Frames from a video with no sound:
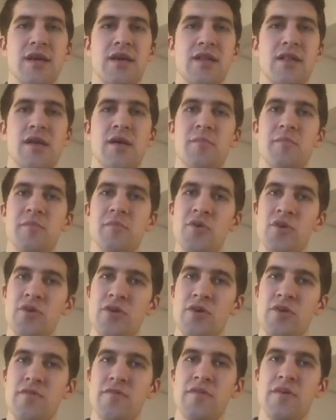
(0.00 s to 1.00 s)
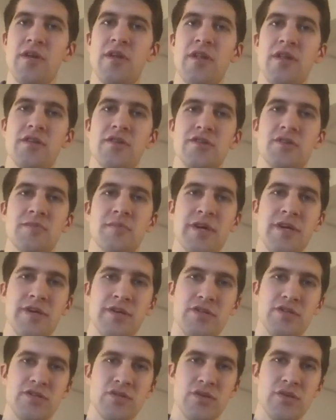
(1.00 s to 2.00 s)
that move. So my
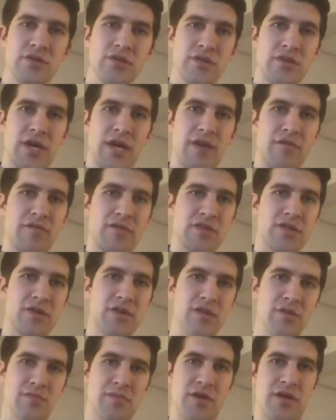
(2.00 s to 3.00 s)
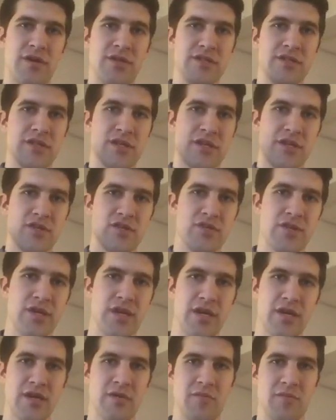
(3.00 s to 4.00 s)
shoulder, I have what's called a ball and socket joint.
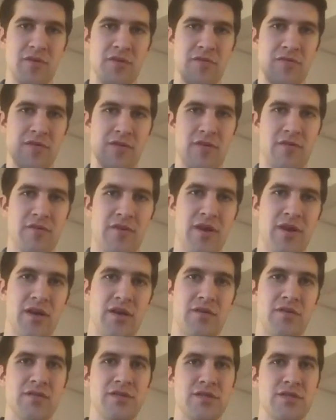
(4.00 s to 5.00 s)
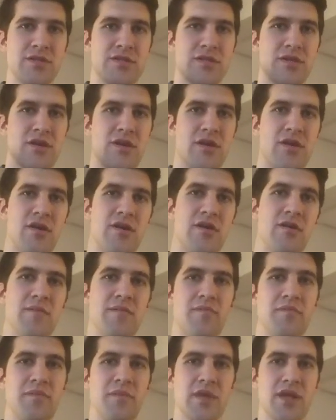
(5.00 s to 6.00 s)
I can move it around,
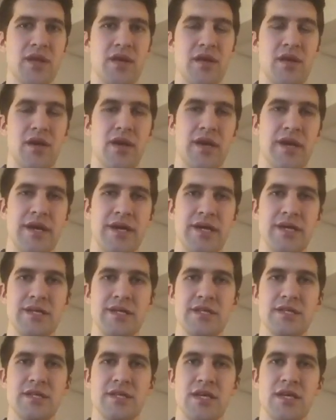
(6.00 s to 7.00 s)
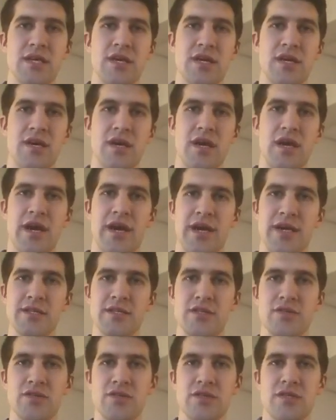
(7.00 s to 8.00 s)
and as I
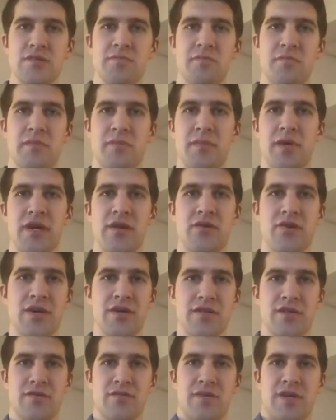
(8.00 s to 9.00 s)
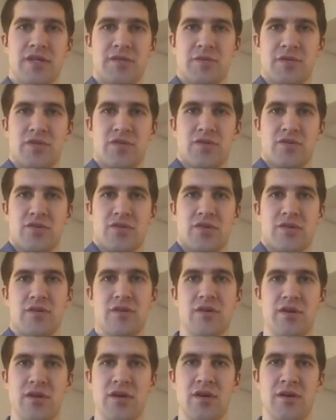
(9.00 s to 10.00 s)
do this, I don't have to raise my shoulder.
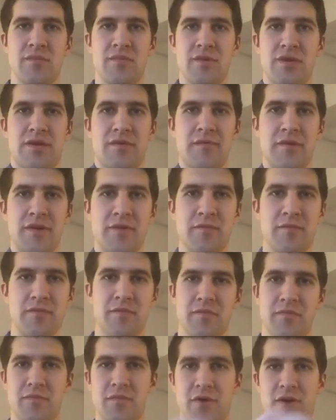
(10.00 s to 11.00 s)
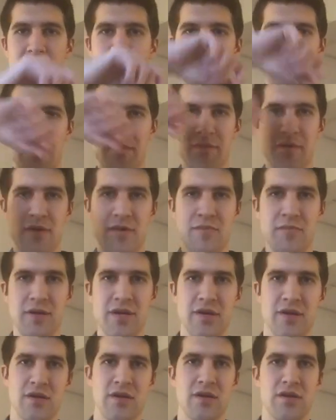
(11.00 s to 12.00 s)
My arm can
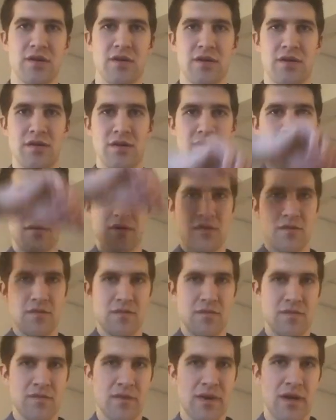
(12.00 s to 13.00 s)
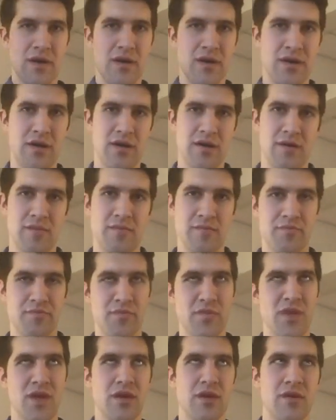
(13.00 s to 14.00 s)
make a
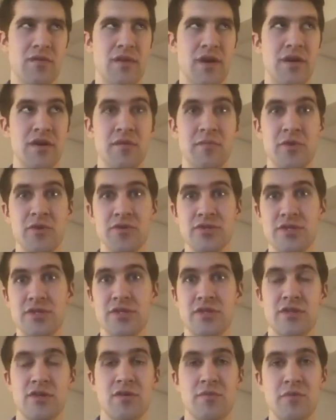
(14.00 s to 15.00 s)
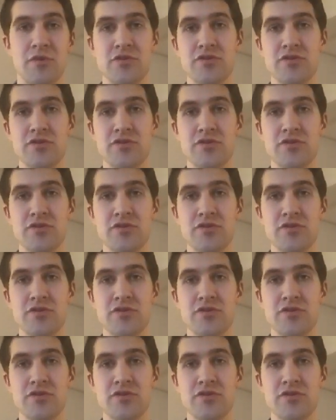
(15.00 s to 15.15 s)
rounded motion and go both